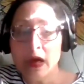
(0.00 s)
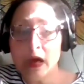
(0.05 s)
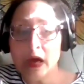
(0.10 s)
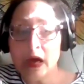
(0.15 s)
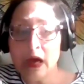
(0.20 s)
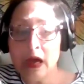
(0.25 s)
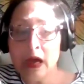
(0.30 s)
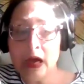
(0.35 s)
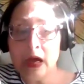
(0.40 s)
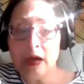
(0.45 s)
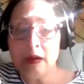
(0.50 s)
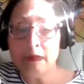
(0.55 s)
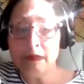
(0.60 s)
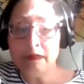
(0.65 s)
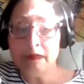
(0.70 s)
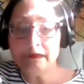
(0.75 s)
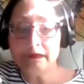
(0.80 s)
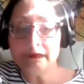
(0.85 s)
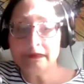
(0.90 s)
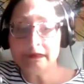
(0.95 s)

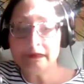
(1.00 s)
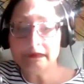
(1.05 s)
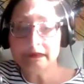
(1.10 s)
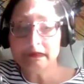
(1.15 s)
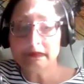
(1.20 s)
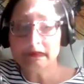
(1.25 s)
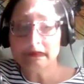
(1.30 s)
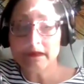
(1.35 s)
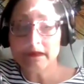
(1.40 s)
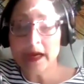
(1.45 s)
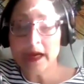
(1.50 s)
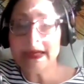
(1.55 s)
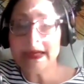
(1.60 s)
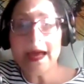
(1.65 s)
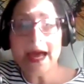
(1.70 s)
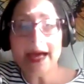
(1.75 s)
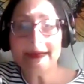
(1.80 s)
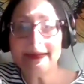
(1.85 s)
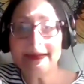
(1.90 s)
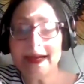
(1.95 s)
And
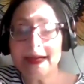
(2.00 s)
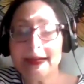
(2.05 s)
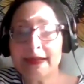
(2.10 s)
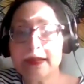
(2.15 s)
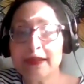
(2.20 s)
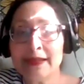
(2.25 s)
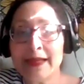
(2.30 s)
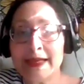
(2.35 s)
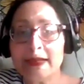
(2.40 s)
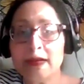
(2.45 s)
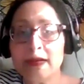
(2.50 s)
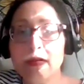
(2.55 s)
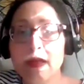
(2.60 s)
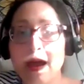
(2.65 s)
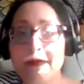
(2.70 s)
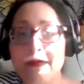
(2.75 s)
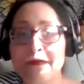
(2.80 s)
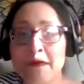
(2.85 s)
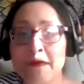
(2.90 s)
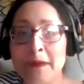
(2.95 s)
yeah, that's a
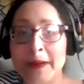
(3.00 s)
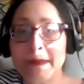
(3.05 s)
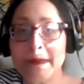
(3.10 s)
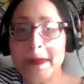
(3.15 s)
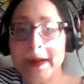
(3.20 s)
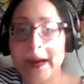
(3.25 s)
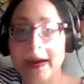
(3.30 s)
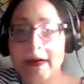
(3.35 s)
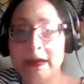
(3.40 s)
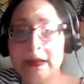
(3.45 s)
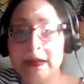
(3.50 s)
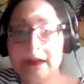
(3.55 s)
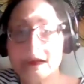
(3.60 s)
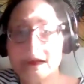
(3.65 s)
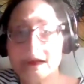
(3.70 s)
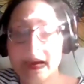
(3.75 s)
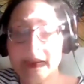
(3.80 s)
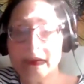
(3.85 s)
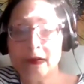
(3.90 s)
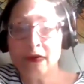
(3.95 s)
lot from my
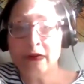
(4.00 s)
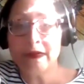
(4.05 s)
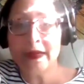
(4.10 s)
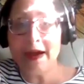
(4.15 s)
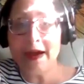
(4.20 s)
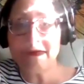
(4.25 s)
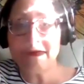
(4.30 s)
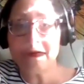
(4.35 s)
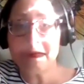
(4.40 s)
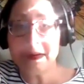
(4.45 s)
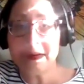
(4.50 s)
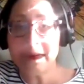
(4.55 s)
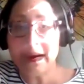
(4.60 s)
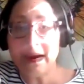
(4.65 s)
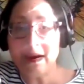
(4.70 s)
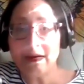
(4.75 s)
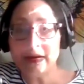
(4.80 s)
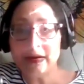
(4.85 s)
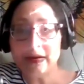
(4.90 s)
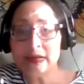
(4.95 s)
parents. I learned that from my
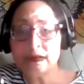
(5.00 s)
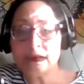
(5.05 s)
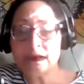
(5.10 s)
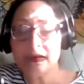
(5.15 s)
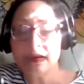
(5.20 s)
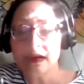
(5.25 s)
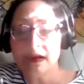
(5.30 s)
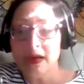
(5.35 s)
parents.